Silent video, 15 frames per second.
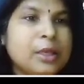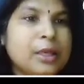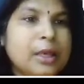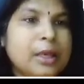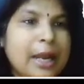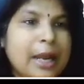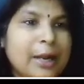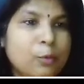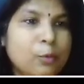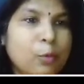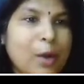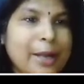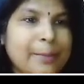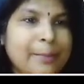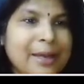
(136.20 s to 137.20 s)
and
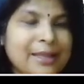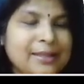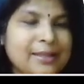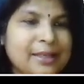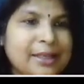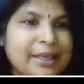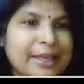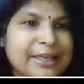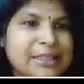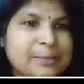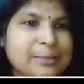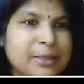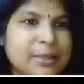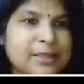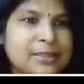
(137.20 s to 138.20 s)
1 by 3x
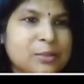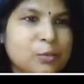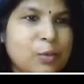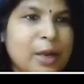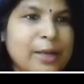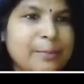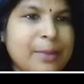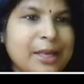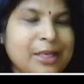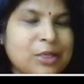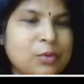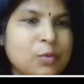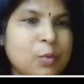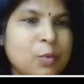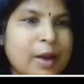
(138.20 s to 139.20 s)
plus 1 by
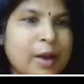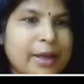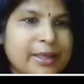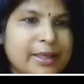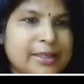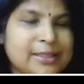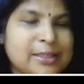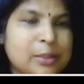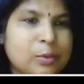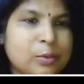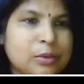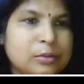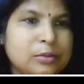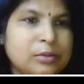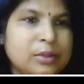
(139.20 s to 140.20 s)
2y is equal
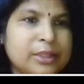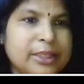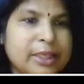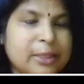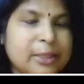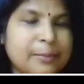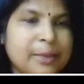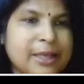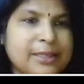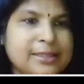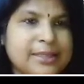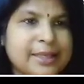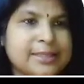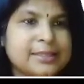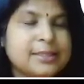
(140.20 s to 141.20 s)
to 13 by
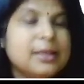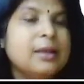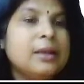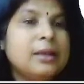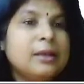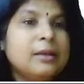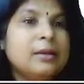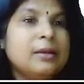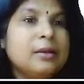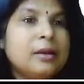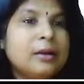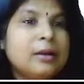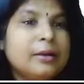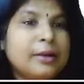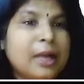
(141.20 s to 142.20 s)
6.
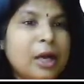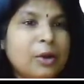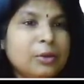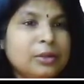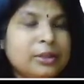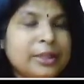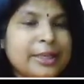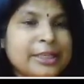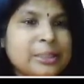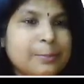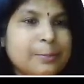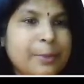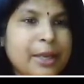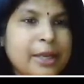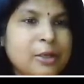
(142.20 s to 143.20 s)
Now, this
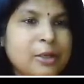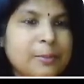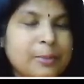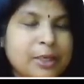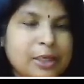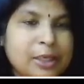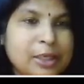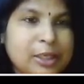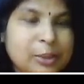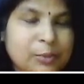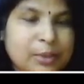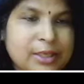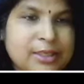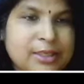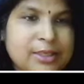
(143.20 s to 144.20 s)
pair of linear
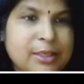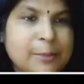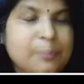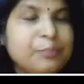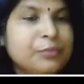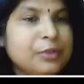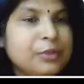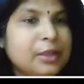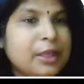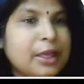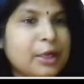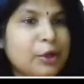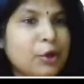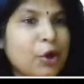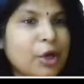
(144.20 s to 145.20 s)
equation, they are
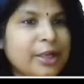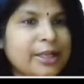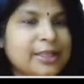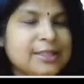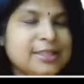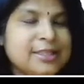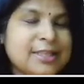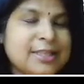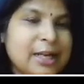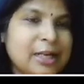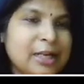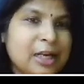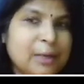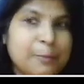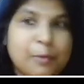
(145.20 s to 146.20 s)
not in
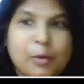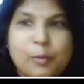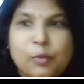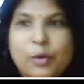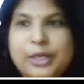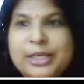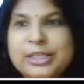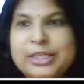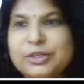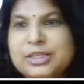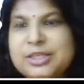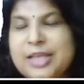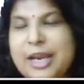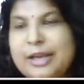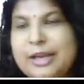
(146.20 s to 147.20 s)
standard form. What is your
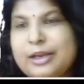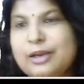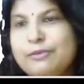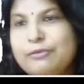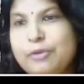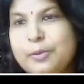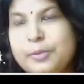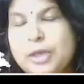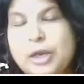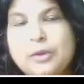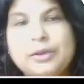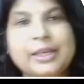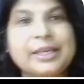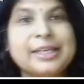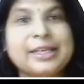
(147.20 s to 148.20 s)
standard form now?
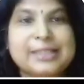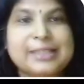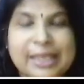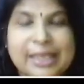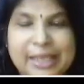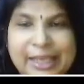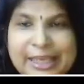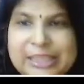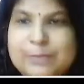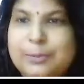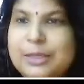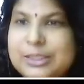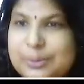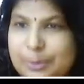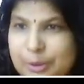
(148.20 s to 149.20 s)
It is ax
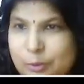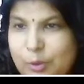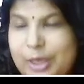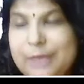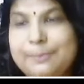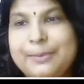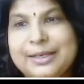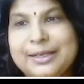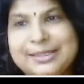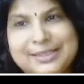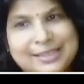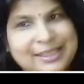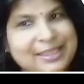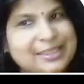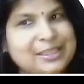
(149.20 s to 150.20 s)
plus by plus
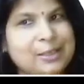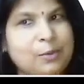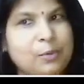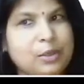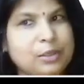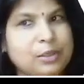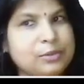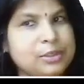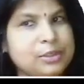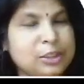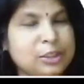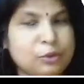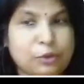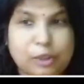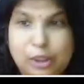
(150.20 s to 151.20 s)
c is equal to
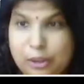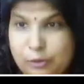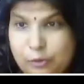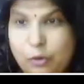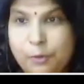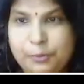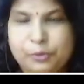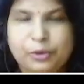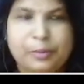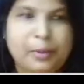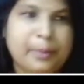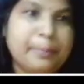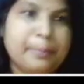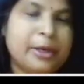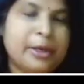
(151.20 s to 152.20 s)
0. Hope you
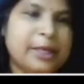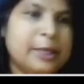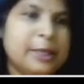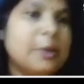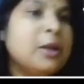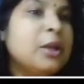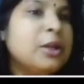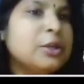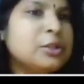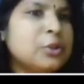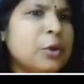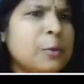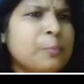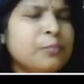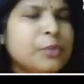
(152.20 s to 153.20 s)
remember it.
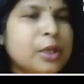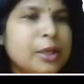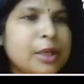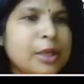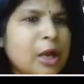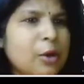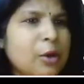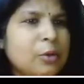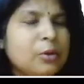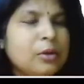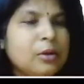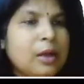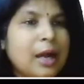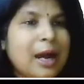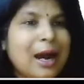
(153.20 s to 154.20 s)
So, now
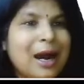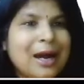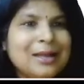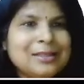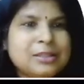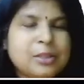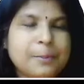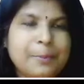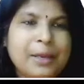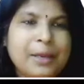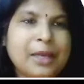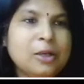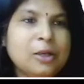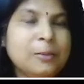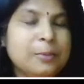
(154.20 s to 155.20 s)
as the
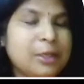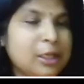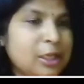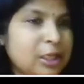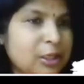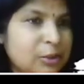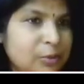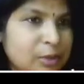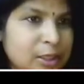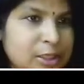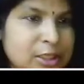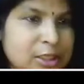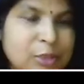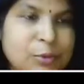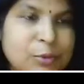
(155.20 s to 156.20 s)
pair of linear
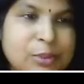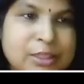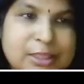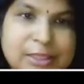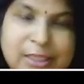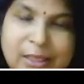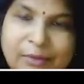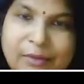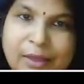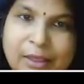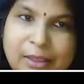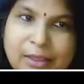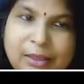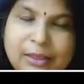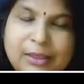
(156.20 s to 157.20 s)
equation which is given
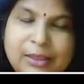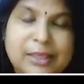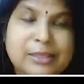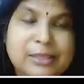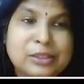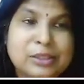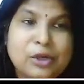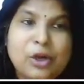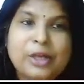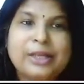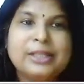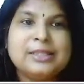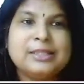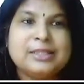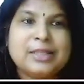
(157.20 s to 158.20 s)
here is not
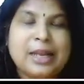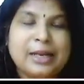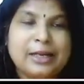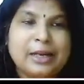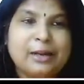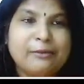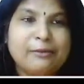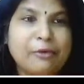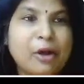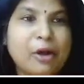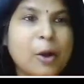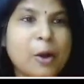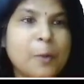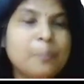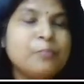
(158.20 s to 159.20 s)
in standard
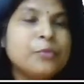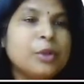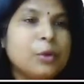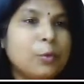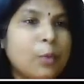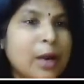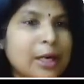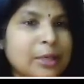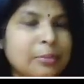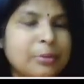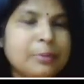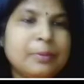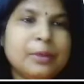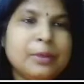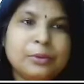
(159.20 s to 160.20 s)
form, what we
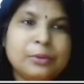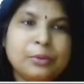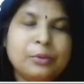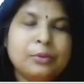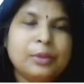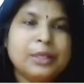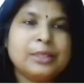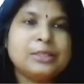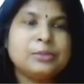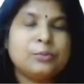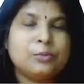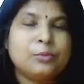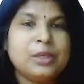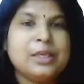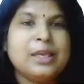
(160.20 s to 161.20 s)
will do is
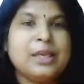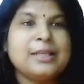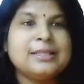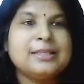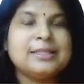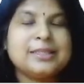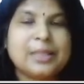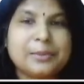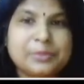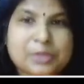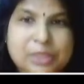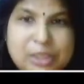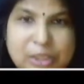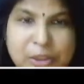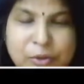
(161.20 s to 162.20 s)
we can
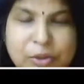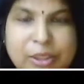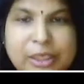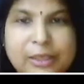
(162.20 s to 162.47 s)
substitute